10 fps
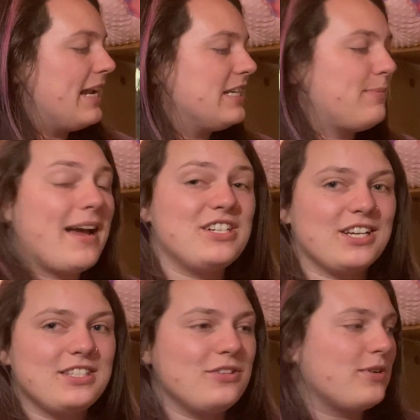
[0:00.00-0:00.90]
is by
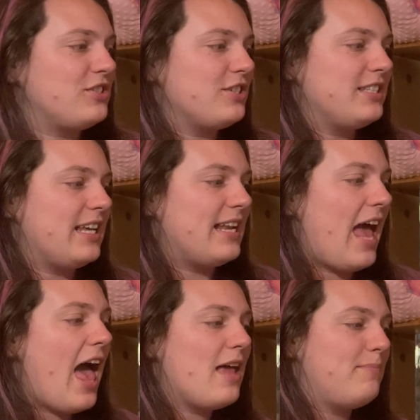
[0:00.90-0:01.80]
Justin Richardson
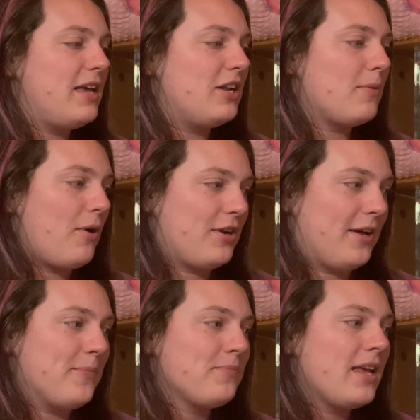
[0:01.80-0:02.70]
and Peter
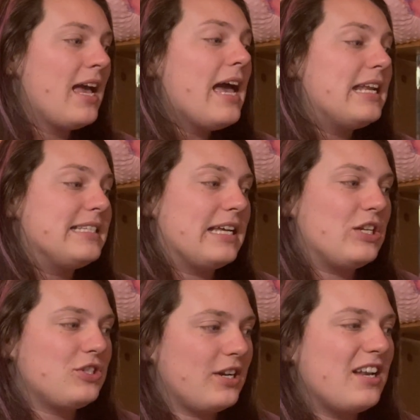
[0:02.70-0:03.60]
Parnell. It is
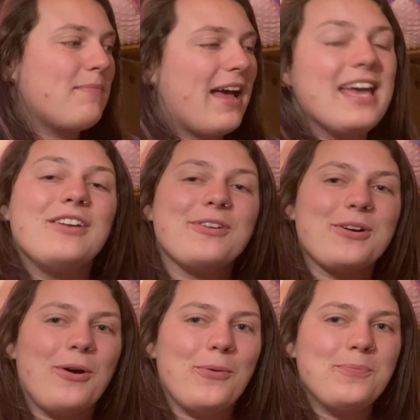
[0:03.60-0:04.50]
illustrated by Henry
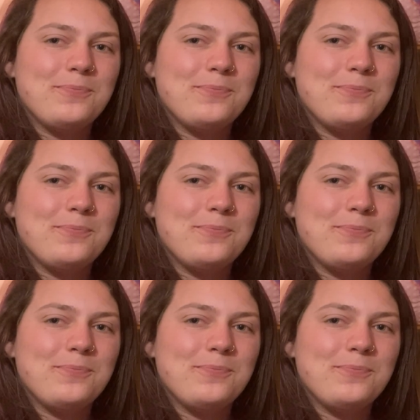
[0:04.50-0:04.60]
Cole.